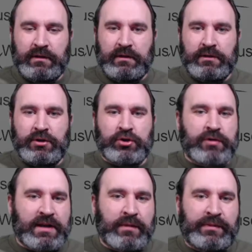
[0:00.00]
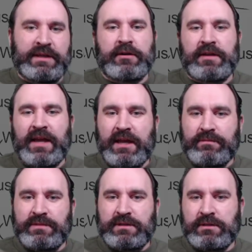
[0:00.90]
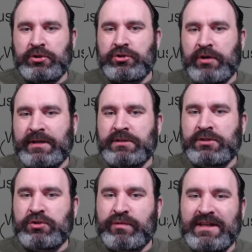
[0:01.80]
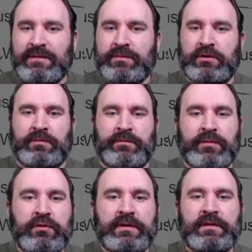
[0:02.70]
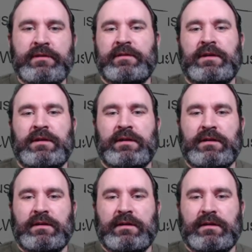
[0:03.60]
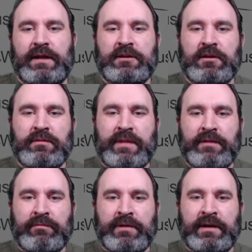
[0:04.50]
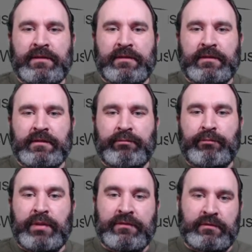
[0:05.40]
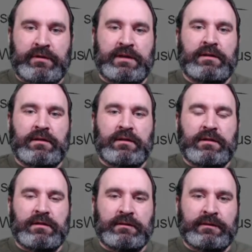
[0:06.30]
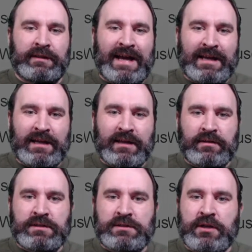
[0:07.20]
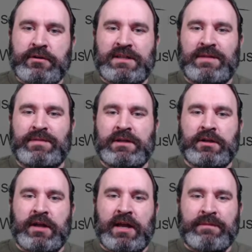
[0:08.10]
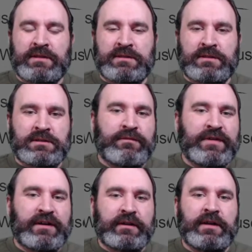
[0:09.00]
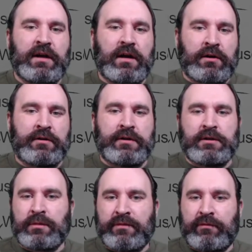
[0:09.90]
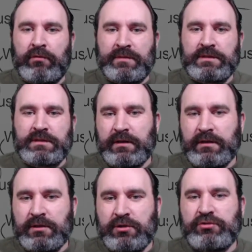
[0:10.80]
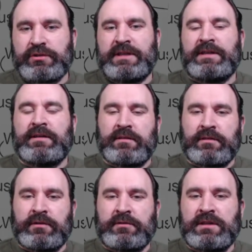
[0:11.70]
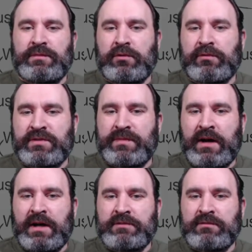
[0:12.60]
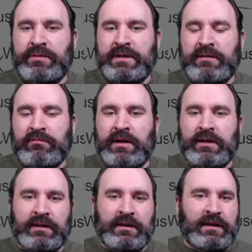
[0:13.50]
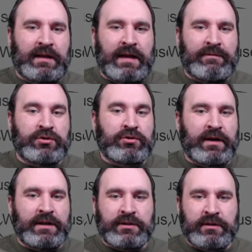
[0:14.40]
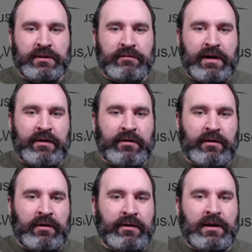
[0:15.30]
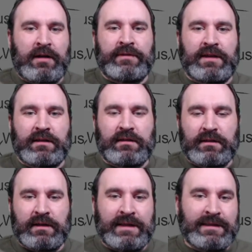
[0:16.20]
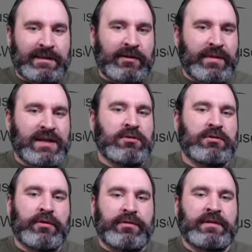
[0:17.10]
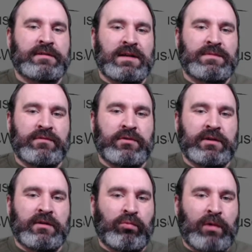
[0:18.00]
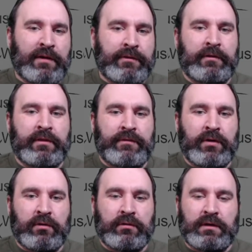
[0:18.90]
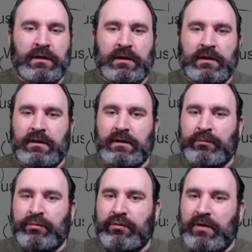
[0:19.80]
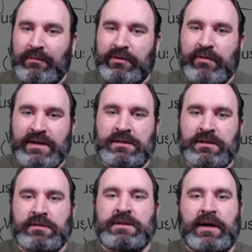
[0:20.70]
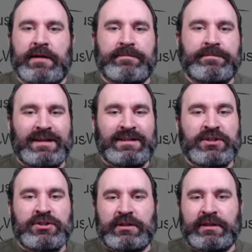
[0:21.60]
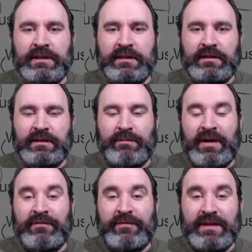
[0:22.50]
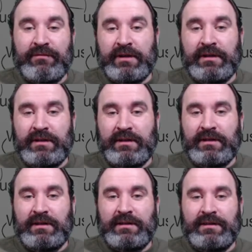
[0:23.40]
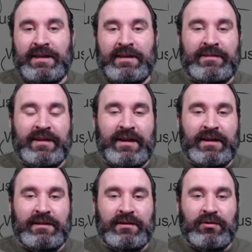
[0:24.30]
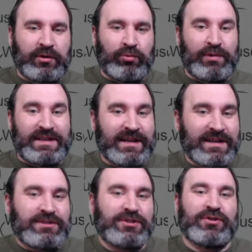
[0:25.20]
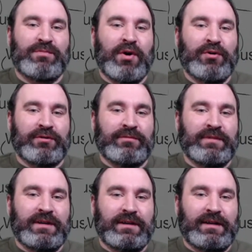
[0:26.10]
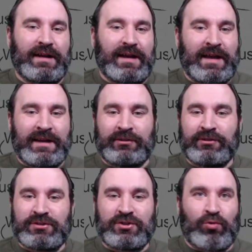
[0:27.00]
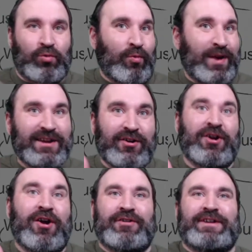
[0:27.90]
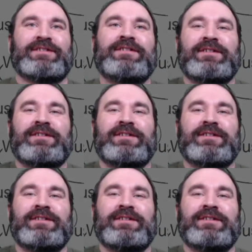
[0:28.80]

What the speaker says: You're trying to play your games, you're trying to stream your movies, and you're met with buffering, lagging, stutter stepping in your game that's severely hurting your performance. Usually, their typical response will be, well, have you tried turning the router on and off again? And then they'll make you go through the steps of doing it while they're on the phone, probably wasting your time. Additionally, my favorite, they say, we tested your modem and it looks great on our end.